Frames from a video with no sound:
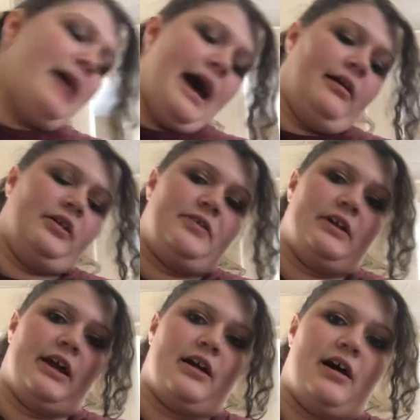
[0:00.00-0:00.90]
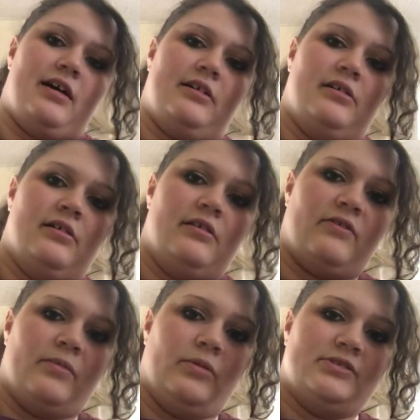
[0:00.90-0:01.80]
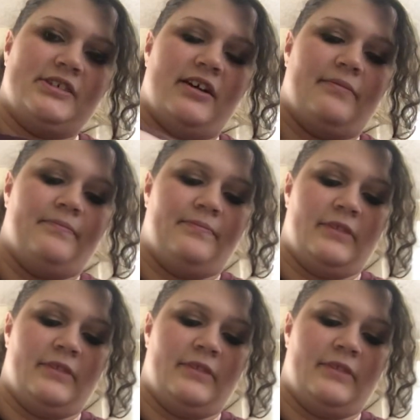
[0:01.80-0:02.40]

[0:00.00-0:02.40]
palette that I got from Ulta.